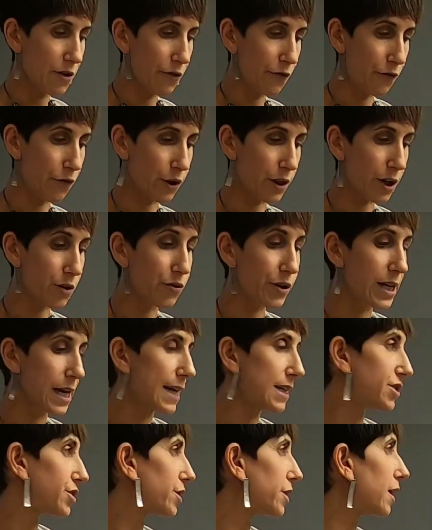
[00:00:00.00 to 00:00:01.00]
for the
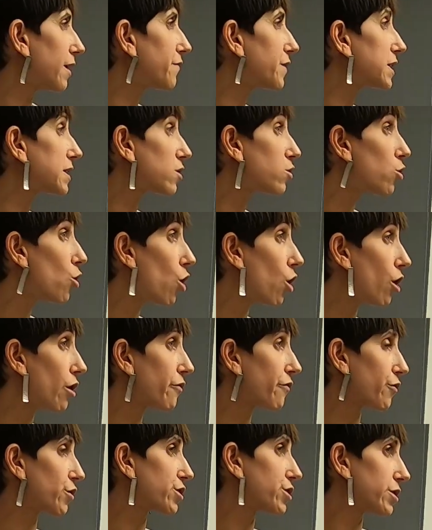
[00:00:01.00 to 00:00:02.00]
creation of this
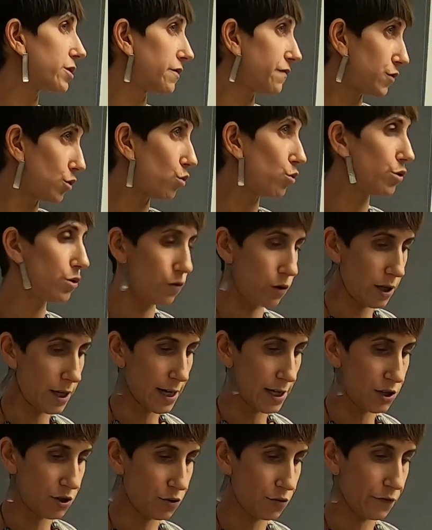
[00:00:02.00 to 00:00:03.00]
long version of Toledot
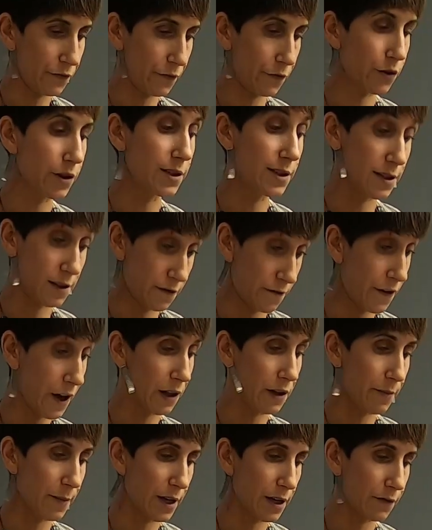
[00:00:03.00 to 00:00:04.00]
Yeshu, for this
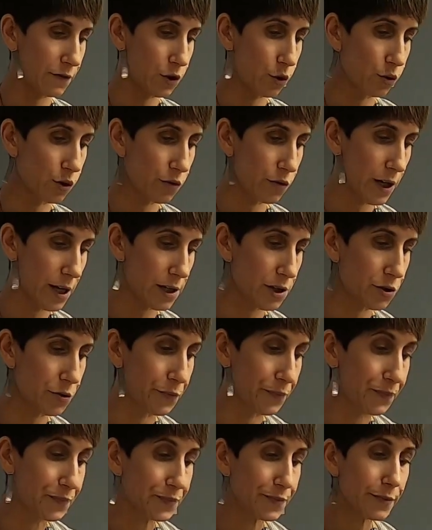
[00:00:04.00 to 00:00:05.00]
development of Toledot
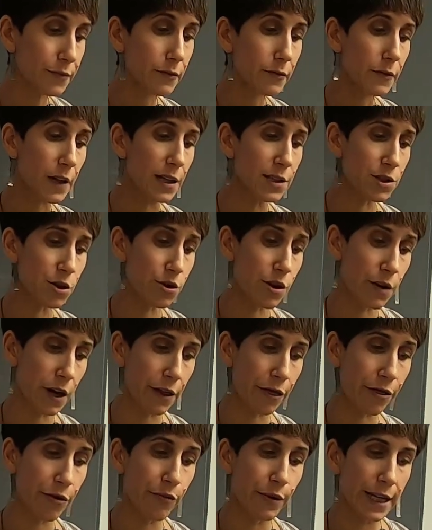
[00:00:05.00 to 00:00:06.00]
Yeshu. So there
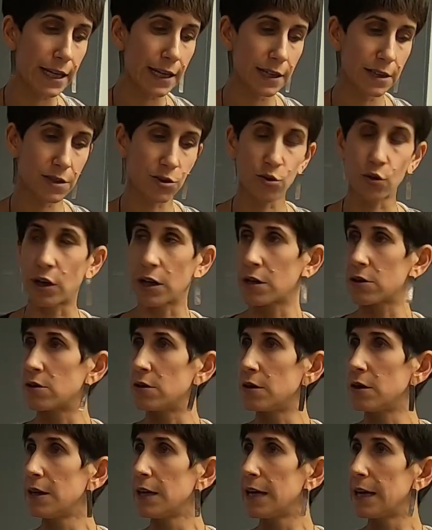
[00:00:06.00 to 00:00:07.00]
are 3
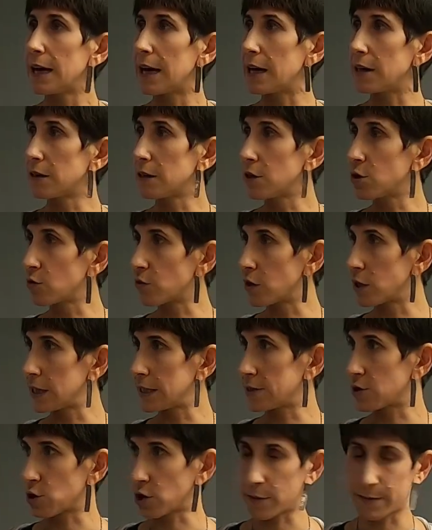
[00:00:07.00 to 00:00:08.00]
historical and literary
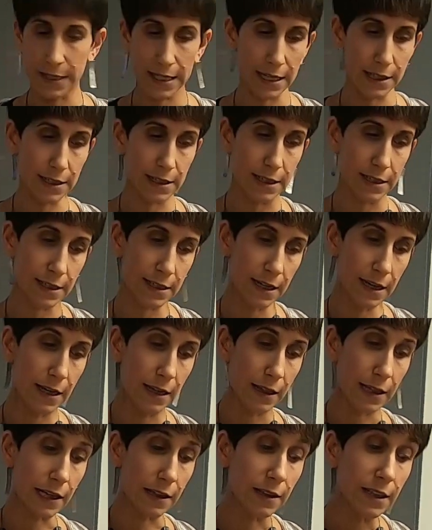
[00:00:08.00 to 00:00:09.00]
circumstances
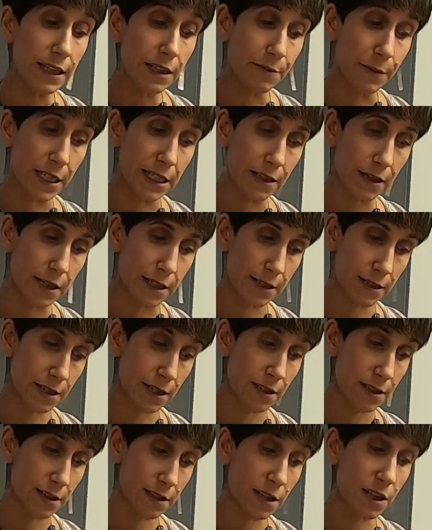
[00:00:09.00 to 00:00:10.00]
that lead me to this
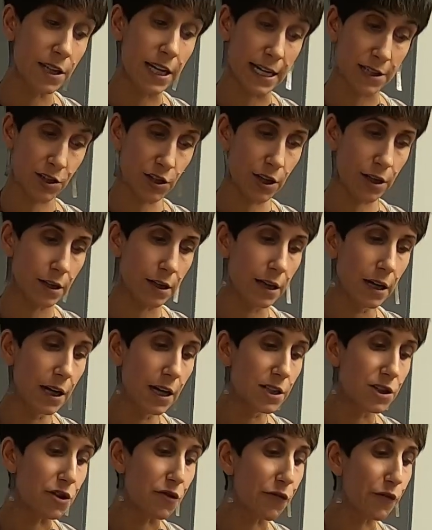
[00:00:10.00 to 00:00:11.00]
suggestion.
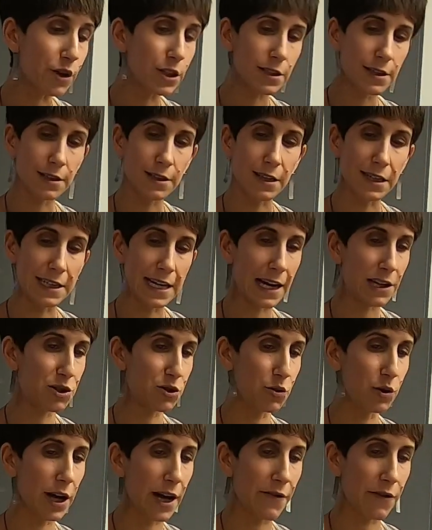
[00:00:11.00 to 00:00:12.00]
So first is the
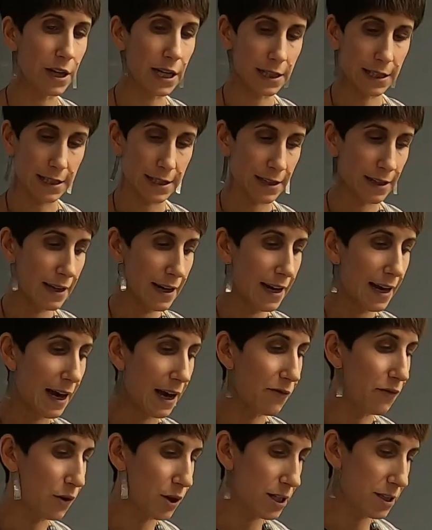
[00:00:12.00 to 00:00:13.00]
textual evidence,
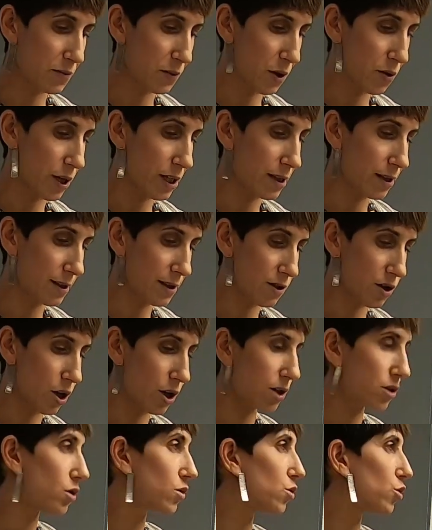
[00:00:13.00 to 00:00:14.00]
and for this we're going to
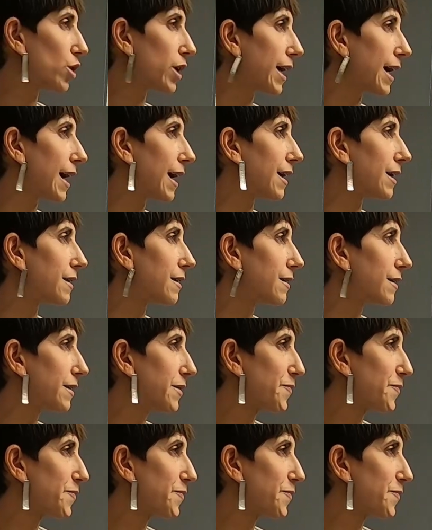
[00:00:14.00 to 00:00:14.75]
start to look at